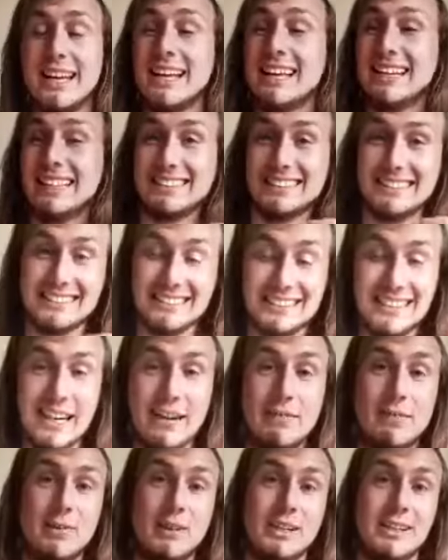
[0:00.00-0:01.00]
is
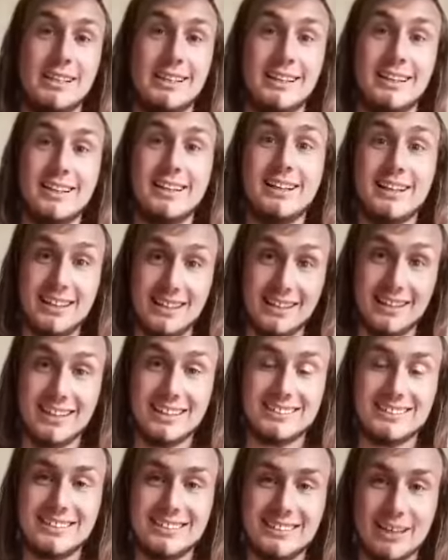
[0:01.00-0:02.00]
definitely
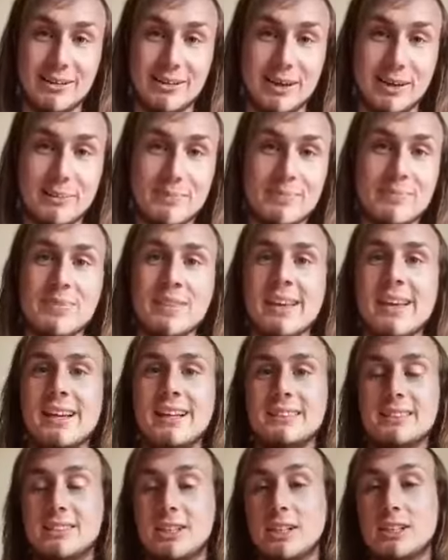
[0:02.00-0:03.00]
necessary.
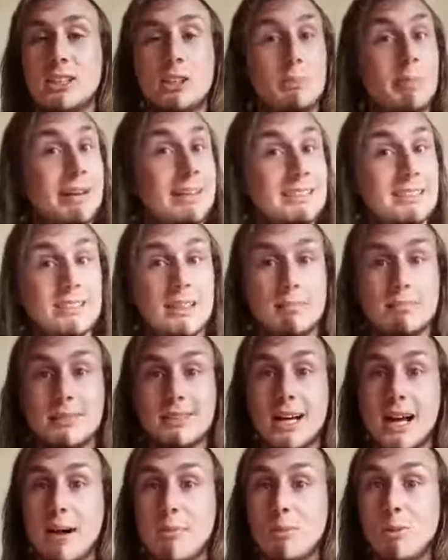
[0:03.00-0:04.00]
So spend some
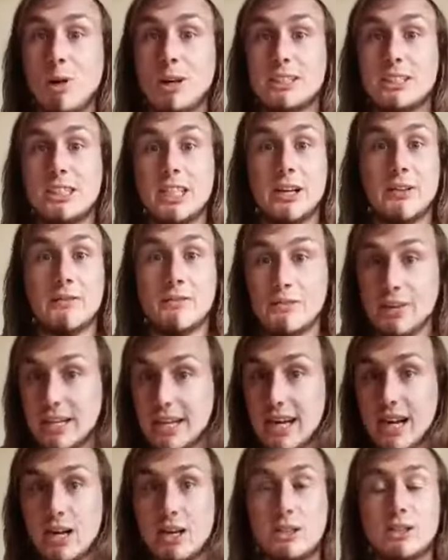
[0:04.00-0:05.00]
time watching
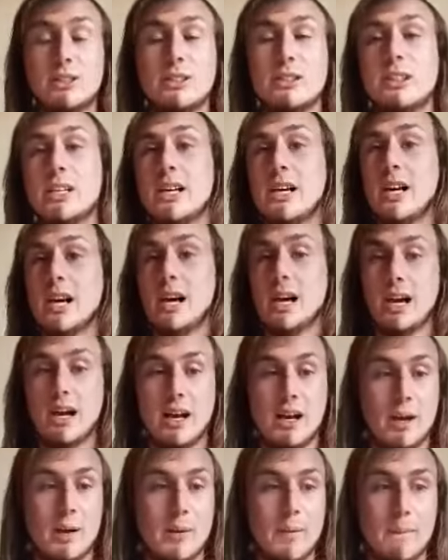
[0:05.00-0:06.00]
videos,
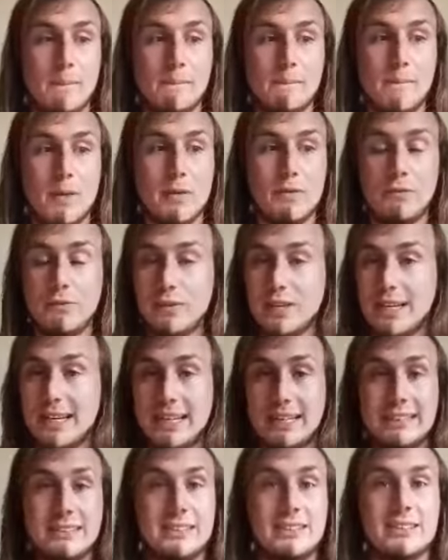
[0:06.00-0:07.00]
um,
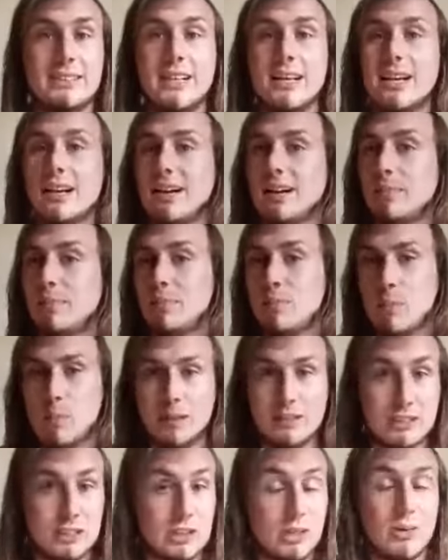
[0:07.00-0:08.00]
feeds,
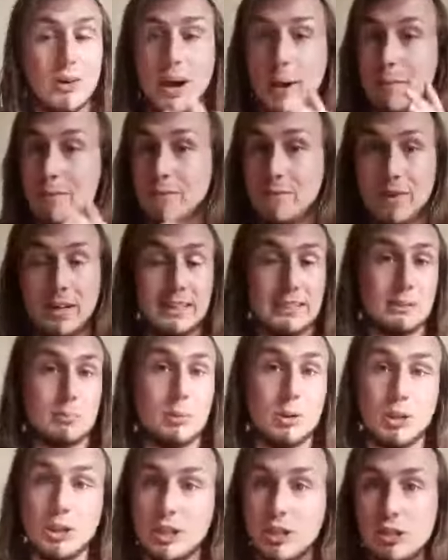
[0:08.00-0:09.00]
Instagram,
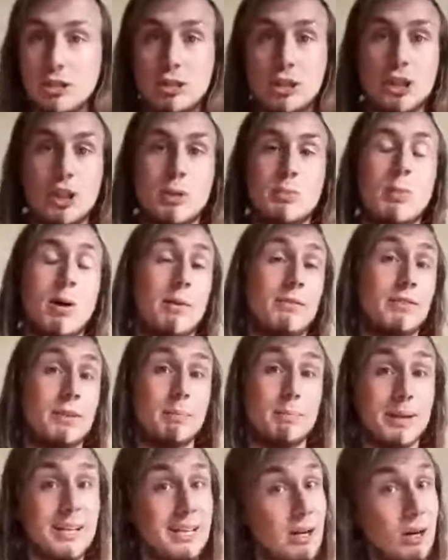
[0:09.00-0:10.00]
Facebook, YouTube of the
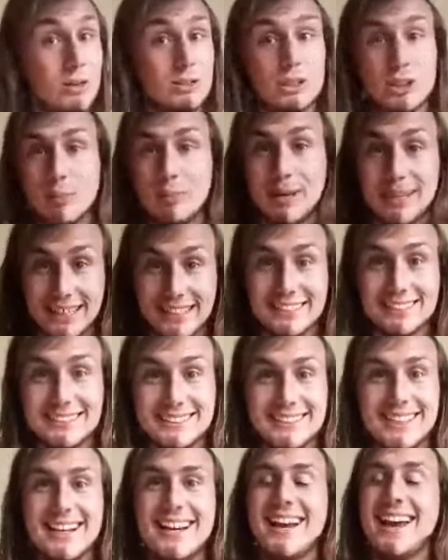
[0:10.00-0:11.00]
big
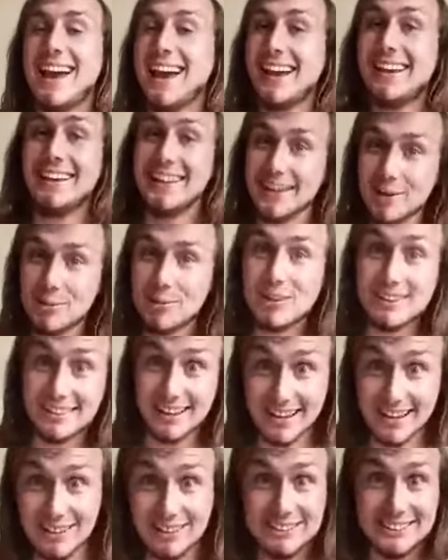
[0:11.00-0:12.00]
entrepreneurs and hear what
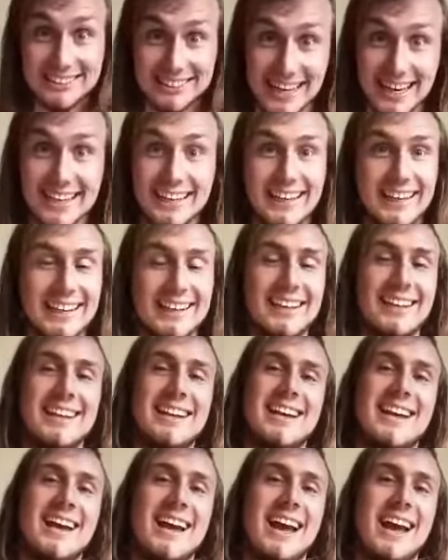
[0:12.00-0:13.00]
they are saying.
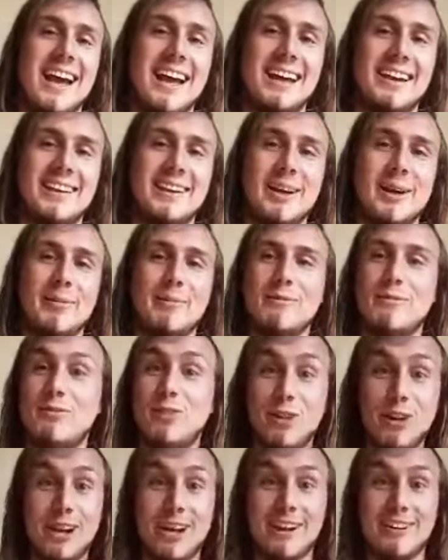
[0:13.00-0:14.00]
And um,
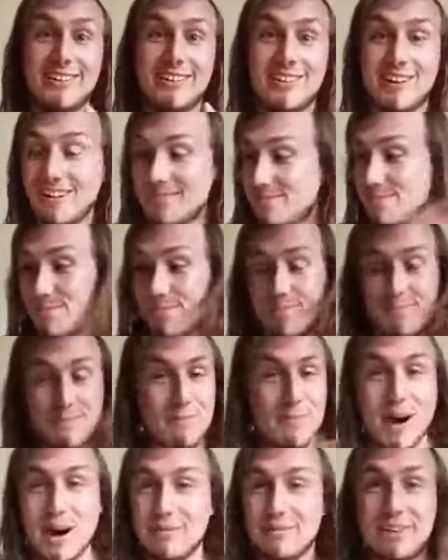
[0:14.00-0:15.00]
follow
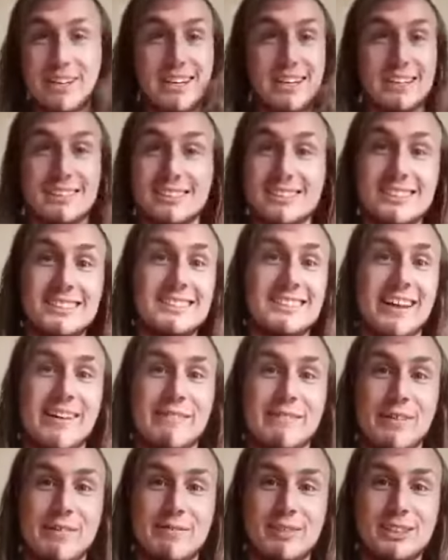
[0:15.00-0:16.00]
my videos and
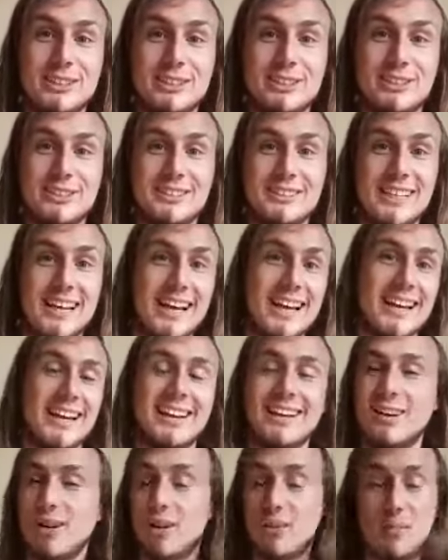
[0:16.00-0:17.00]
stuff every Tuesday
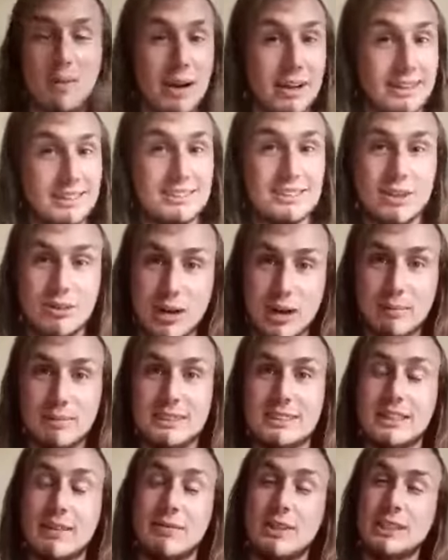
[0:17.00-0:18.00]
and on my Instagram and
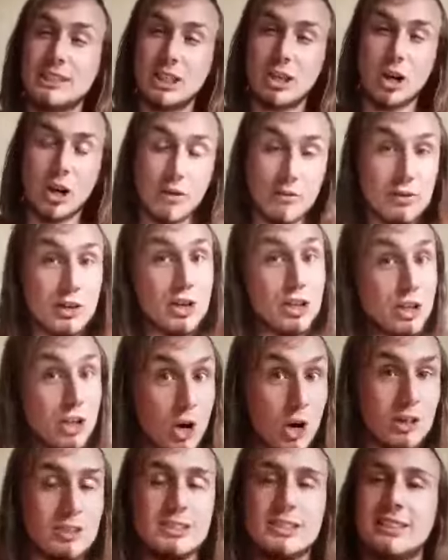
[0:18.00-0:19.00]
stuff. There's a lot of good
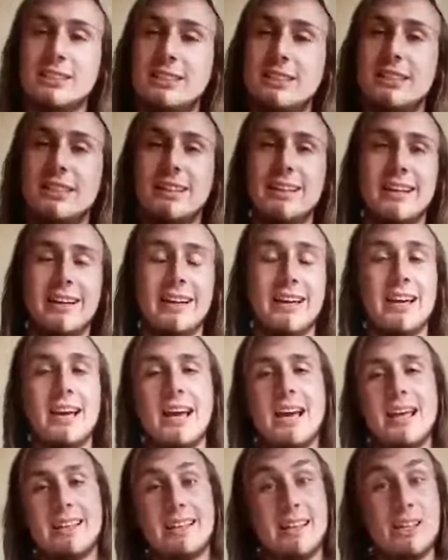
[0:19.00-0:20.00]
content in there
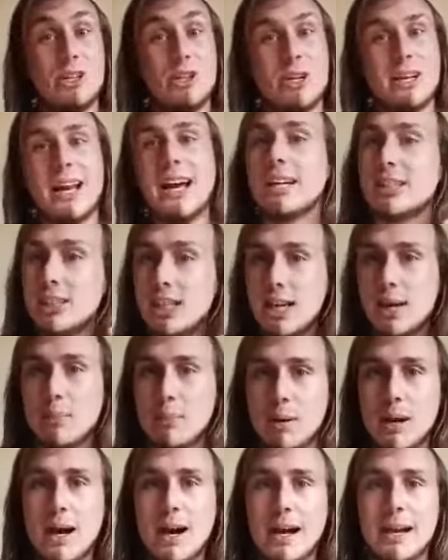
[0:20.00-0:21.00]
that you can actually
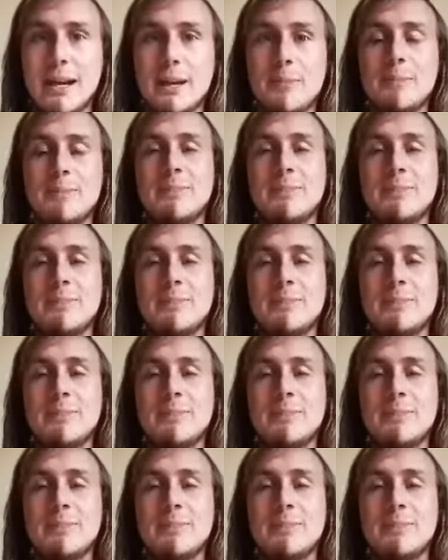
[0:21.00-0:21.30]
apply.